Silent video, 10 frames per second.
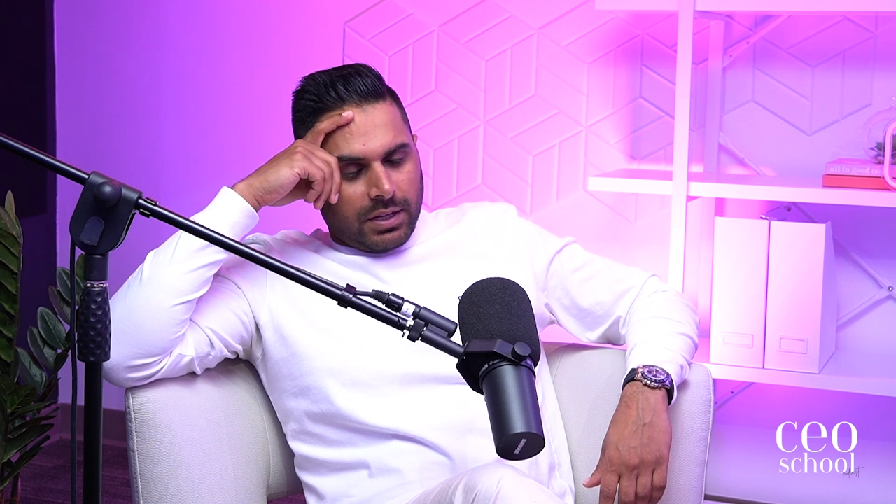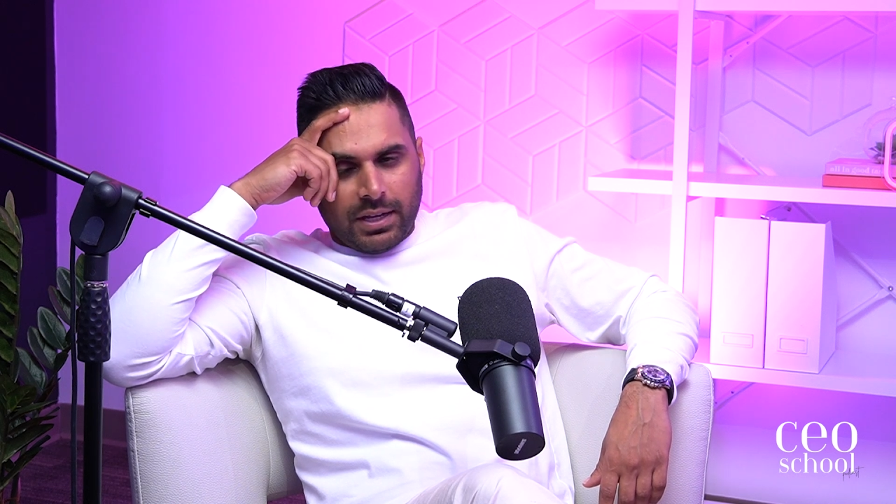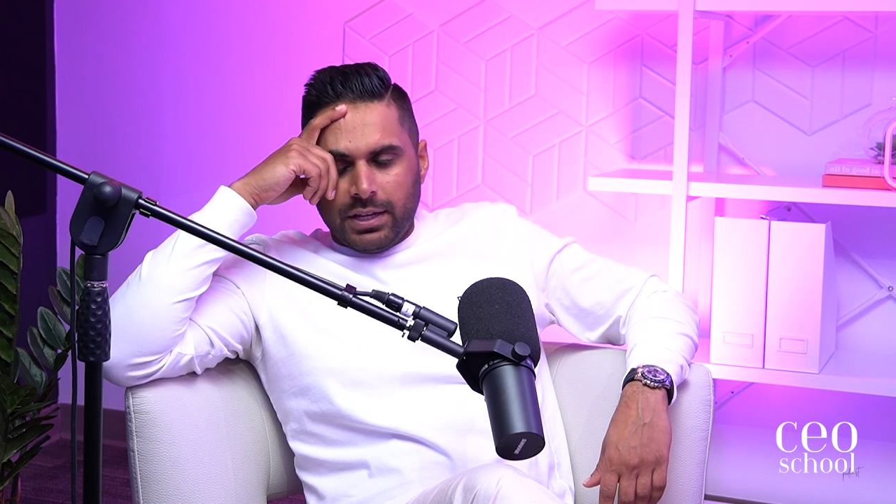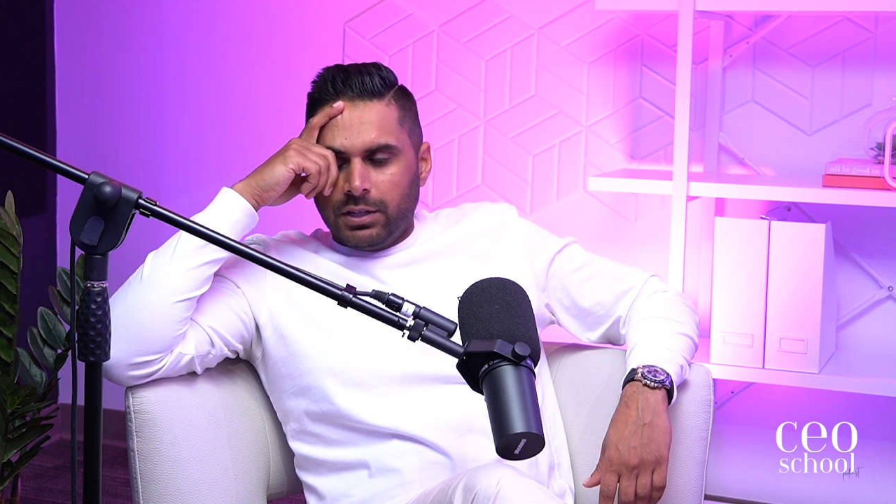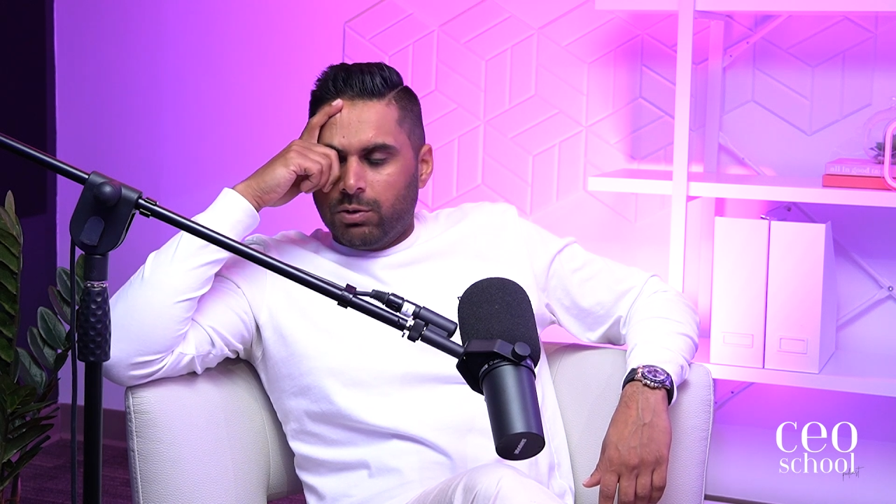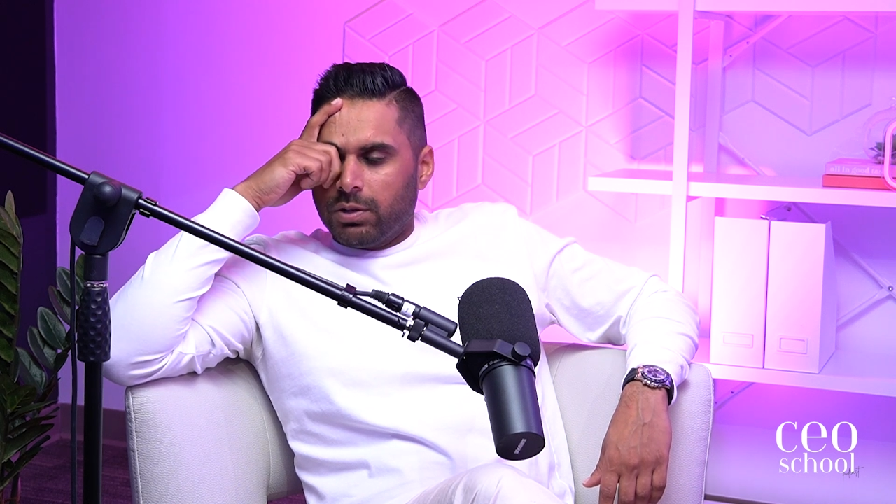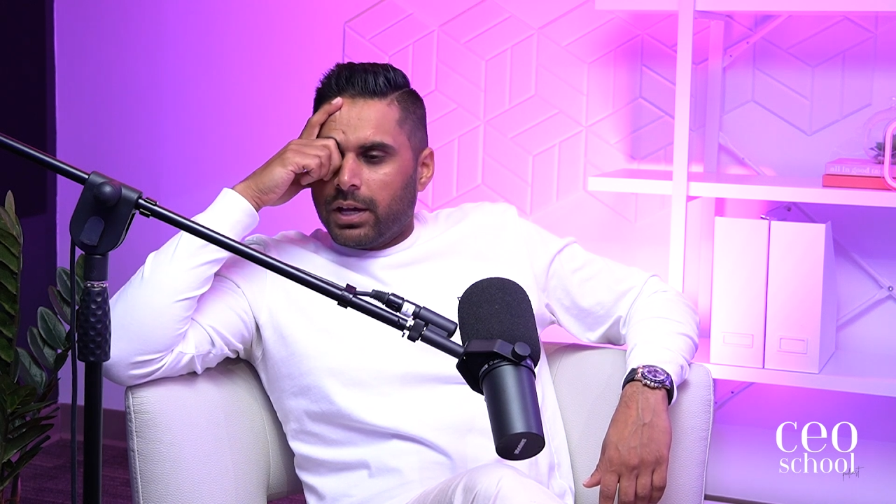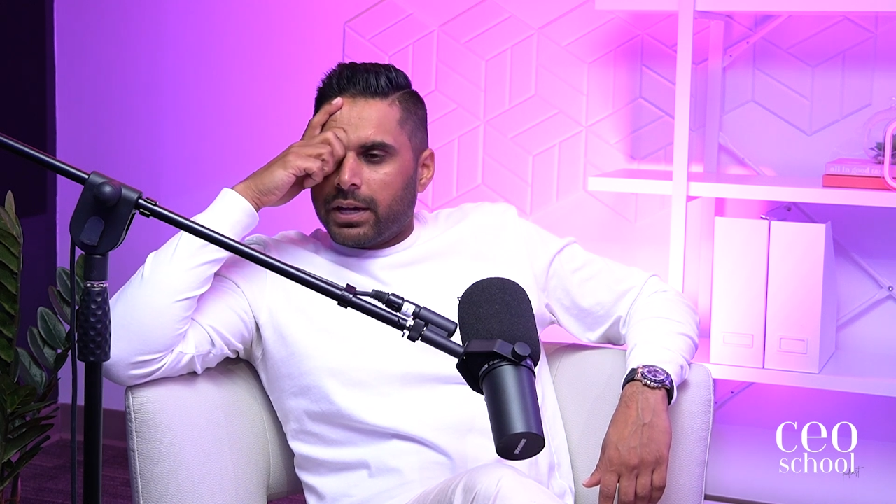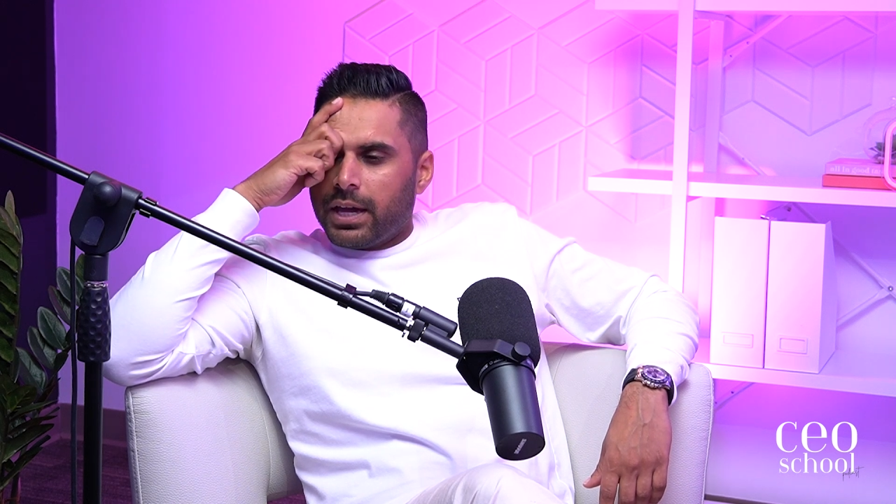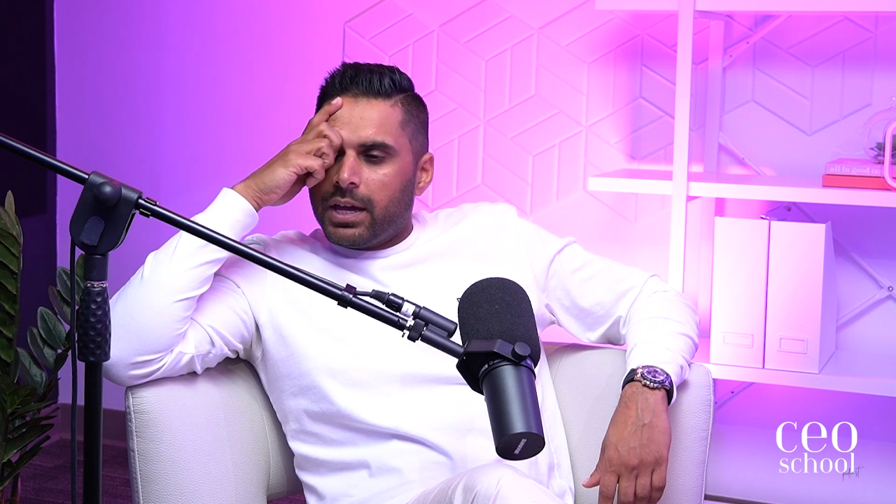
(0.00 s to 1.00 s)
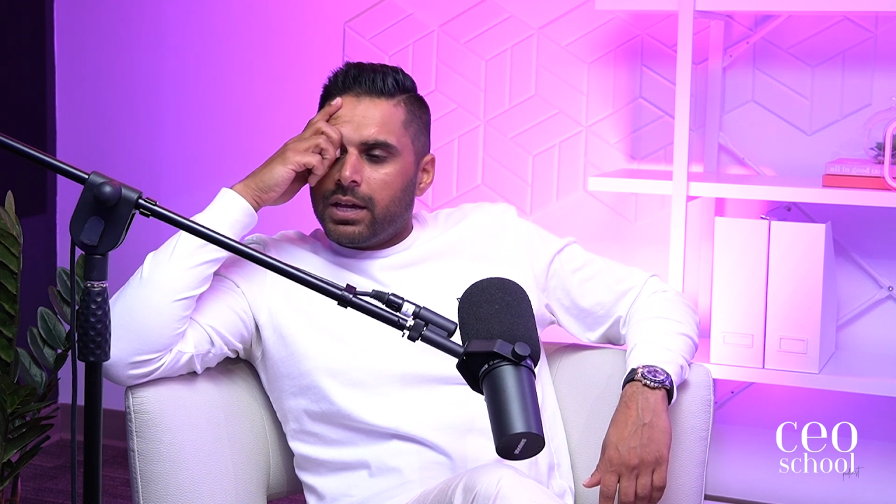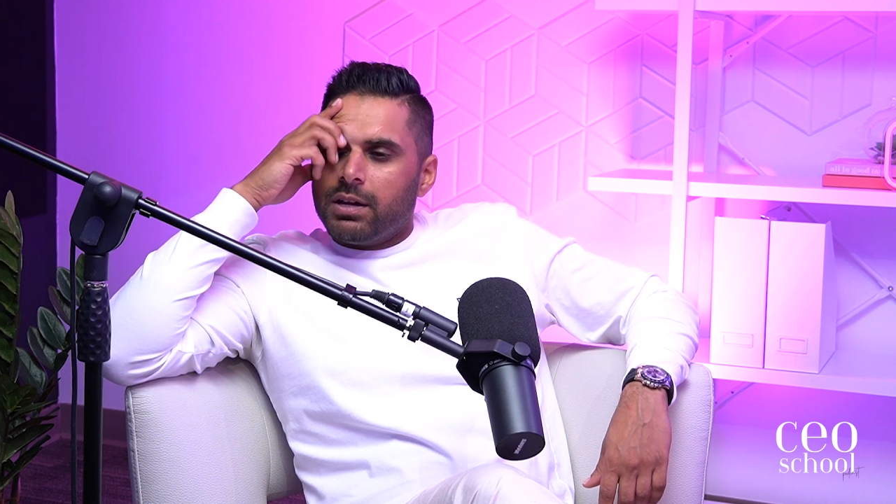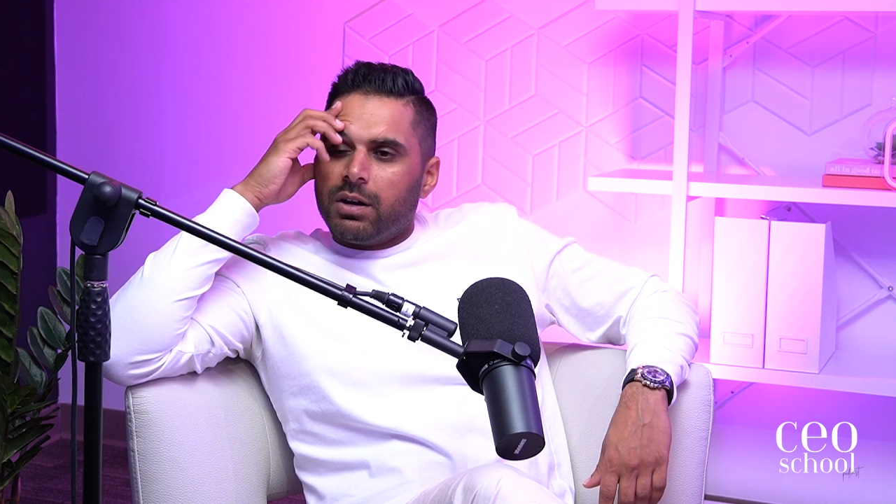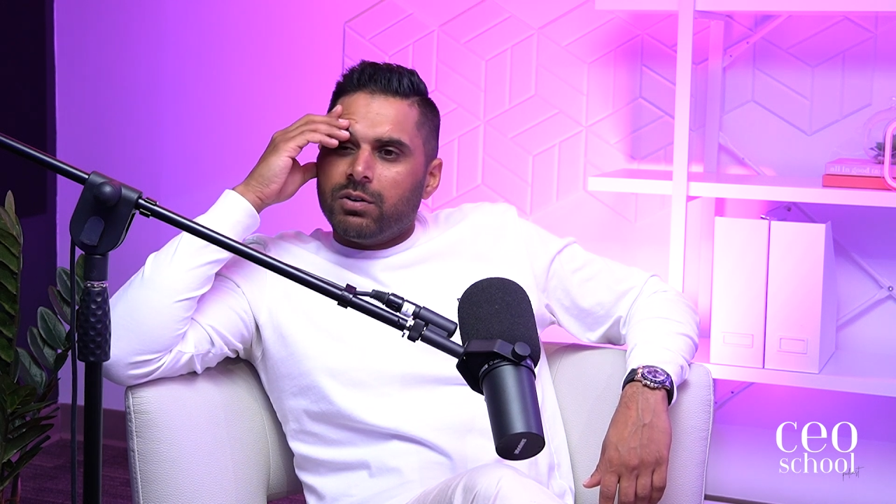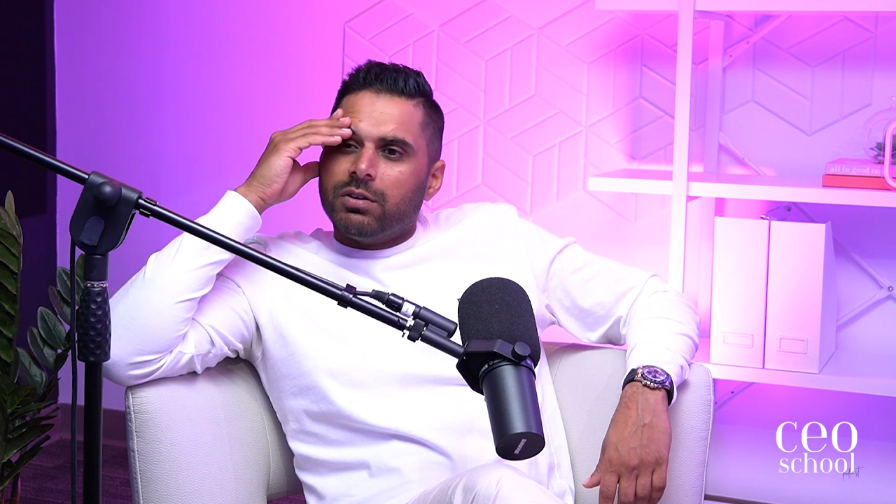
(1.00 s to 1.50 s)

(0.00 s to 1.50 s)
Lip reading: And you were like, hey,